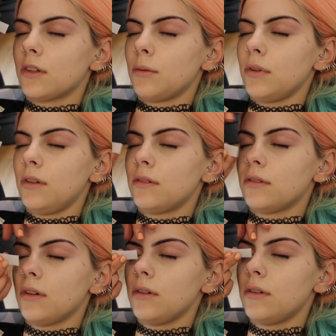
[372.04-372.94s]
gonna be
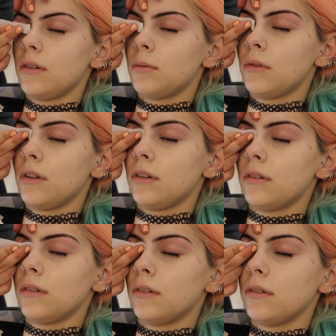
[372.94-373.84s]
so good when they're
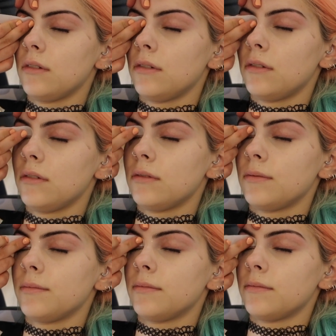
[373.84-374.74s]
done.
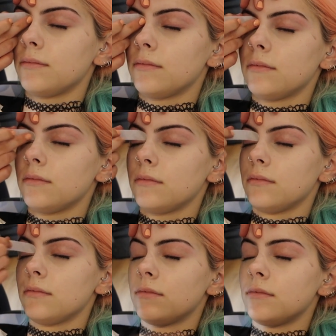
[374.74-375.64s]

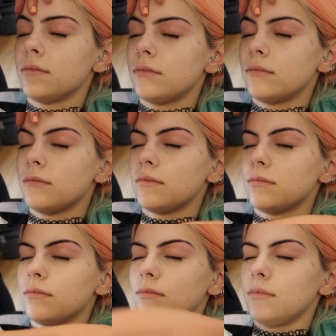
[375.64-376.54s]
Oh,
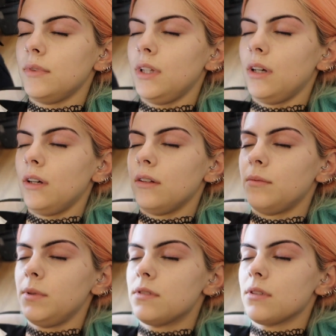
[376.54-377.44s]
fresh. Yeah,
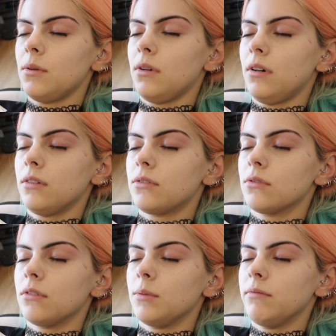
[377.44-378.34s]
it's been so hard to
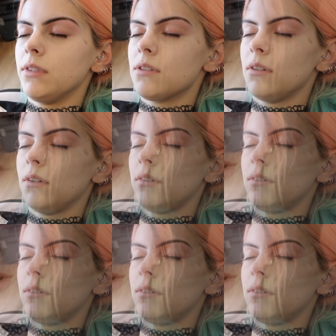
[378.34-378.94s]
draw them recently.